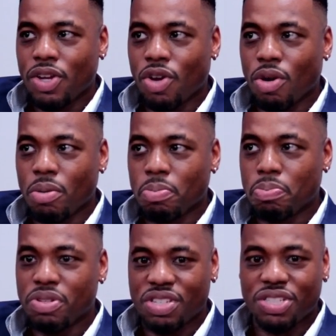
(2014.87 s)
your
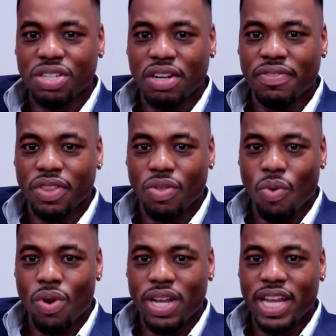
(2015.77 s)
position of
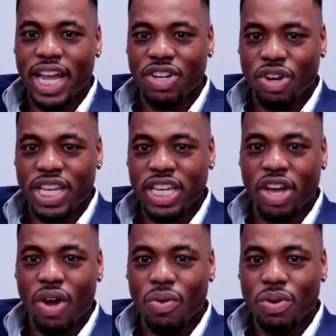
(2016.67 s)
authority and your
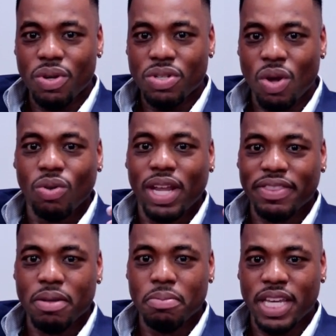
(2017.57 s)
ego. Don't
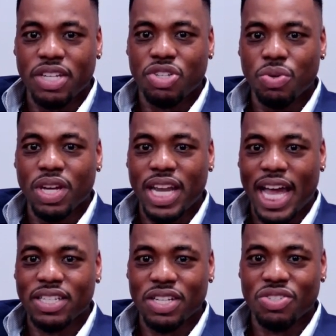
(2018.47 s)
let them get too
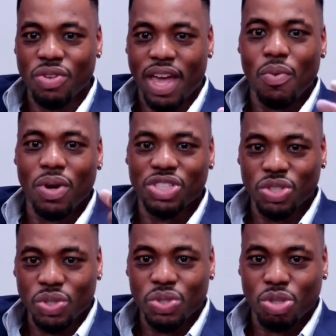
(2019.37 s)
connected so that once
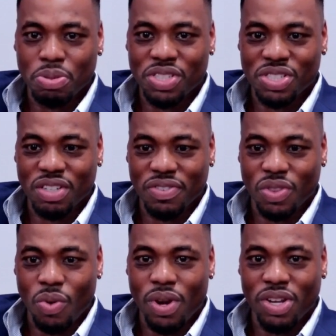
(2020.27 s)
you lose your position of
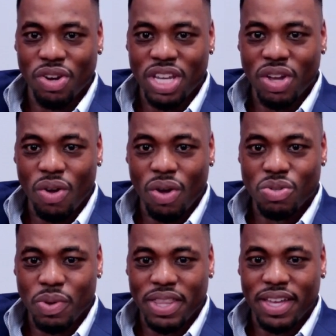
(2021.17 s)
authority, your ego
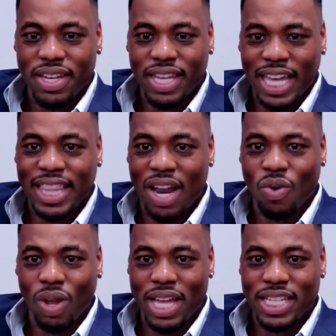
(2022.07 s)
goes with it. Like that
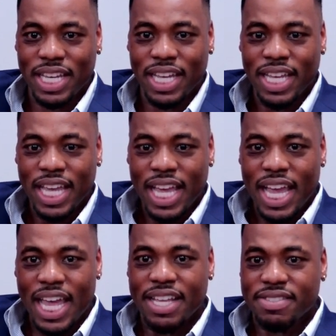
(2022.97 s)
whole idea.
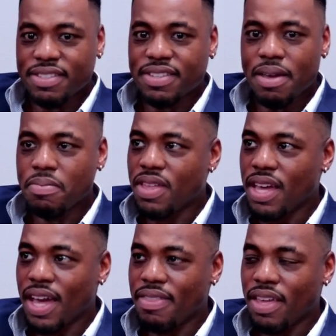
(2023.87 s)
And it's the same
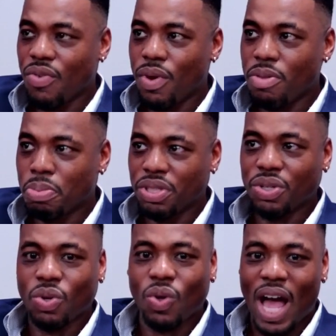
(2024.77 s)
thing, I think, with
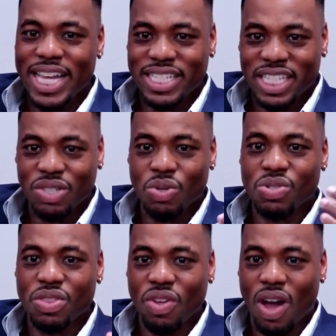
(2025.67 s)
political
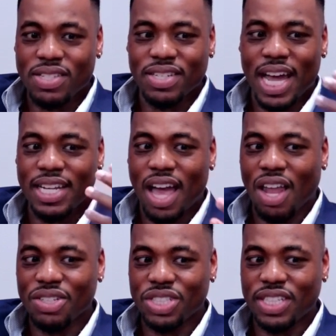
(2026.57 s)
ideals and thoughts and
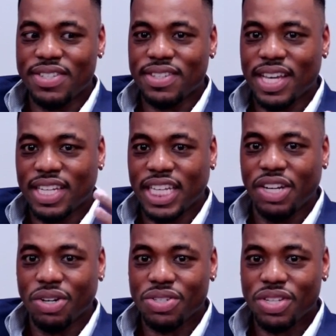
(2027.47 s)
ideologies and
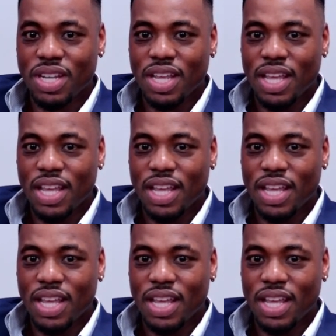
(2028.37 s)
leaders.